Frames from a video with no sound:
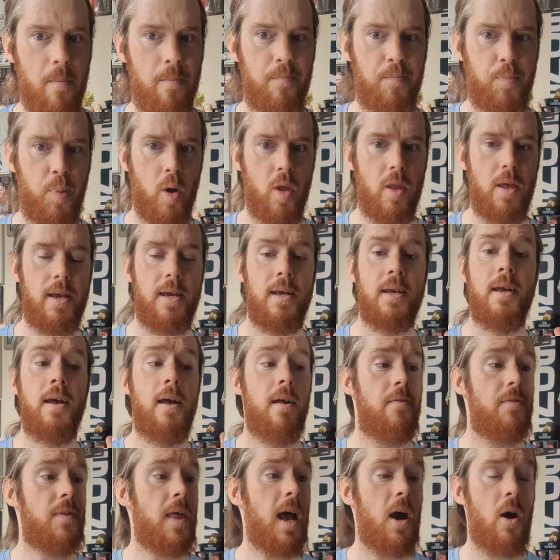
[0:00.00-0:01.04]
Bullet.
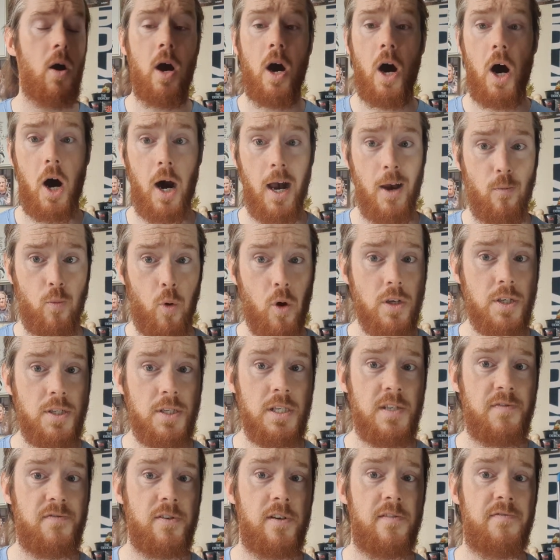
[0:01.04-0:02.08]
Now, I watched
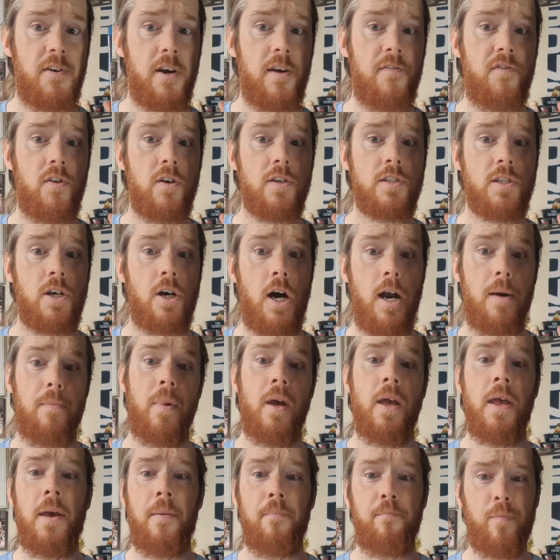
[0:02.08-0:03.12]
this for the very first time
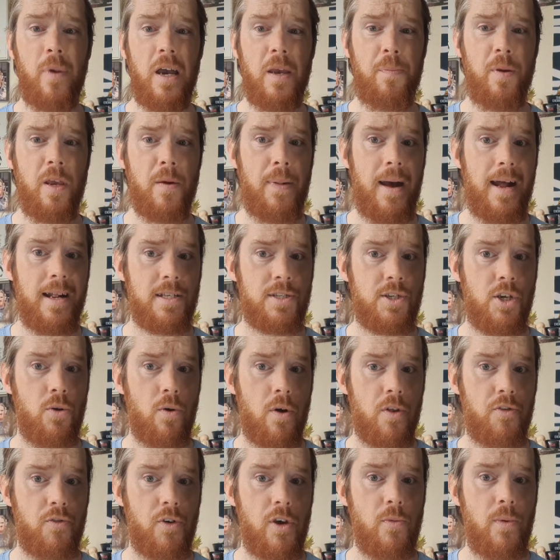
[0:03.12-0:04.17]
maybe about 2 or
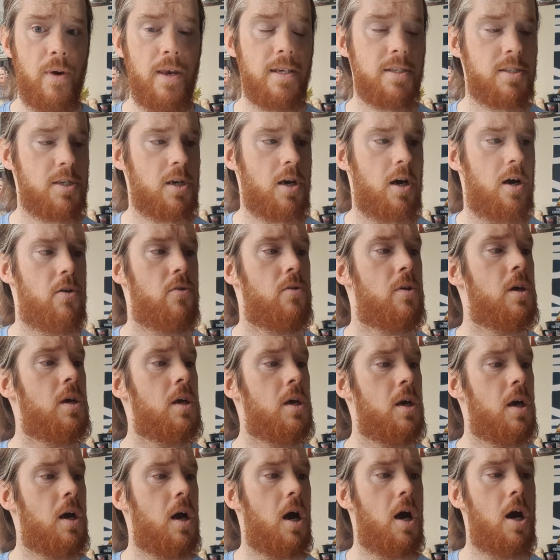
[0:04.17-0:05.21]
3 weeks ago,
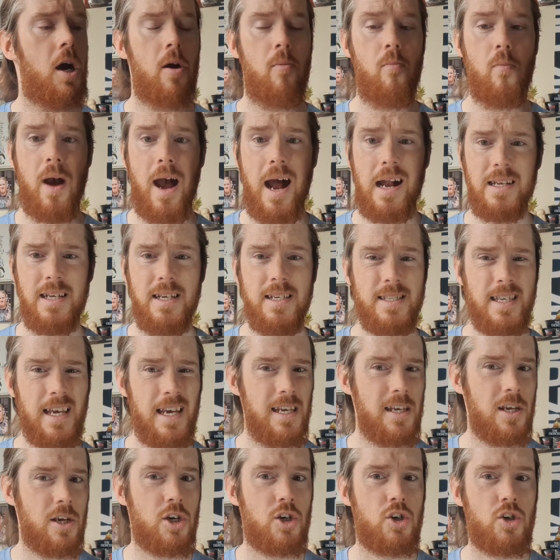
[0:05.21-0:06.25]
and it's
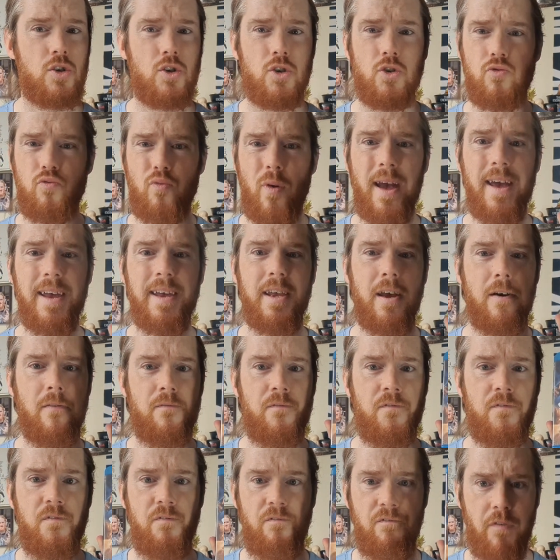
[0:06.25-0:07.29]
a great,
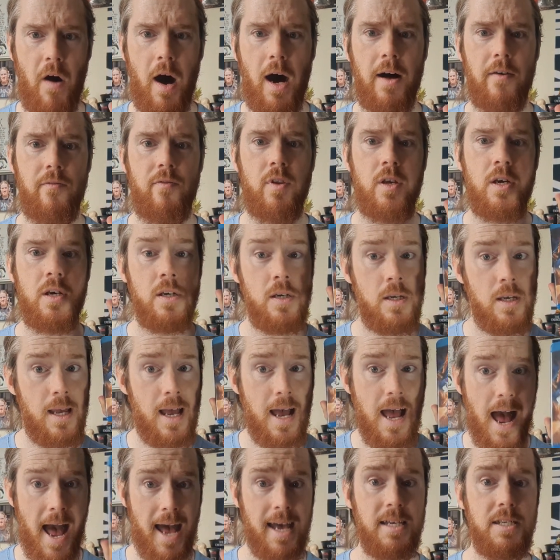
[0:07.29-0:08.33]
fun
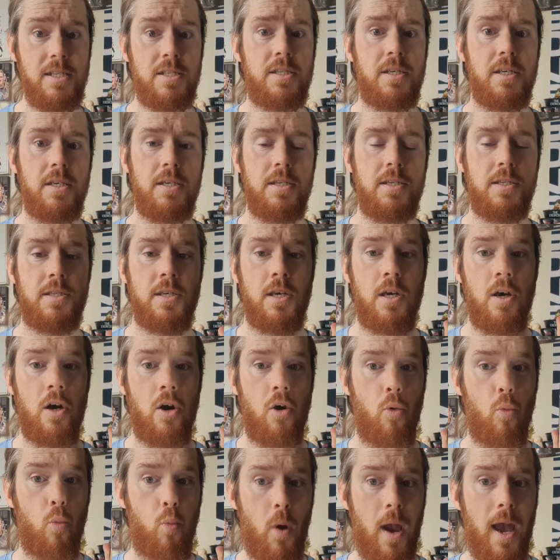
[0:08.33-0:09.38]
80s
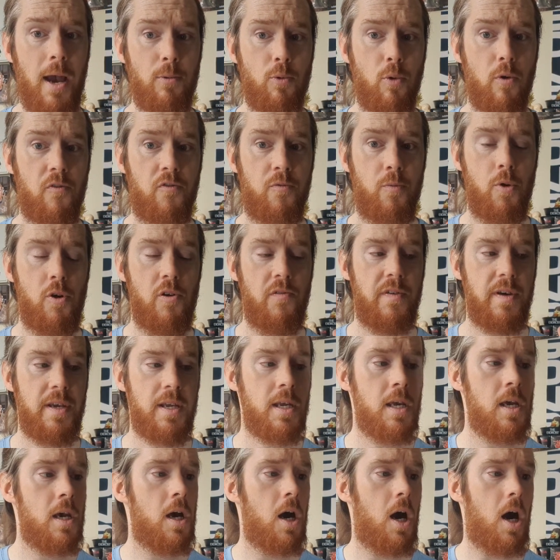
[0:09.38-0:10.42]
werewolf movie.
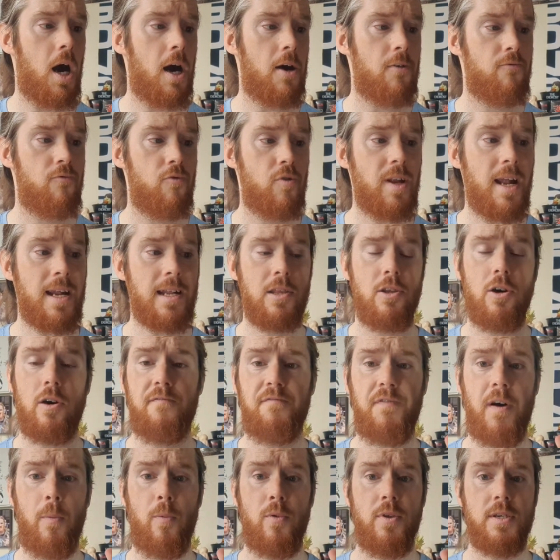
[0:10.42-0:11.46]
I really had a lot of
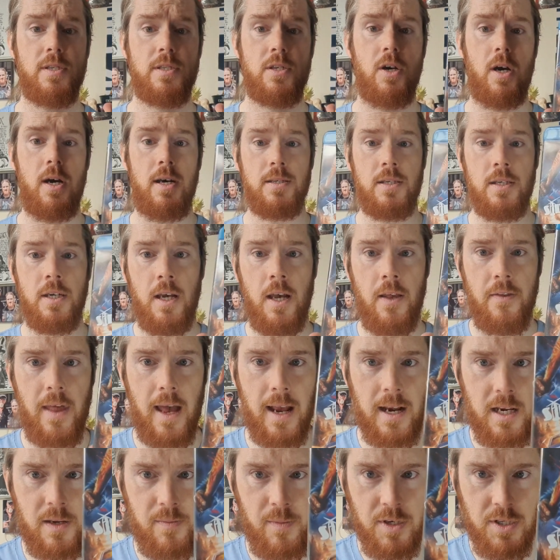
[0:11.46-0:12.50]
fun with this, guys.
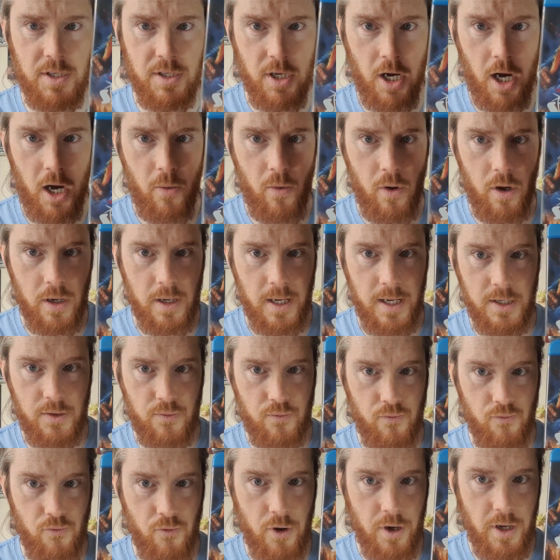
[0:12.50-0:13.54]
That commissioned artwork is
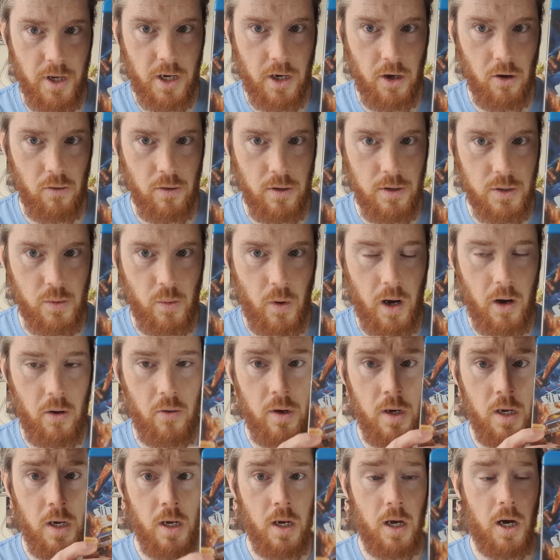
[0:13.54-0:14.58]
really cool as well.
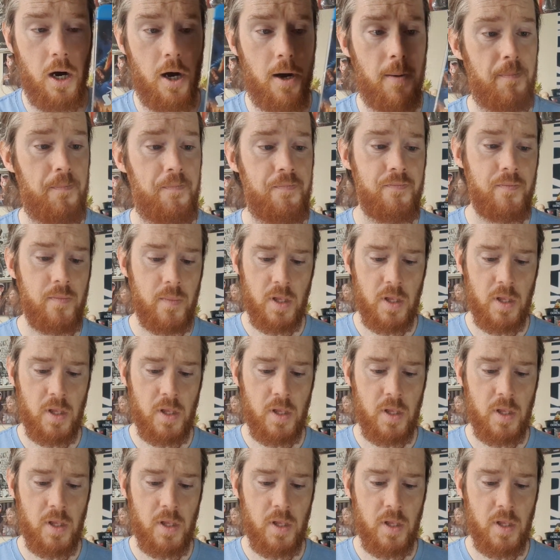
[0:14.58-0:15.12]
I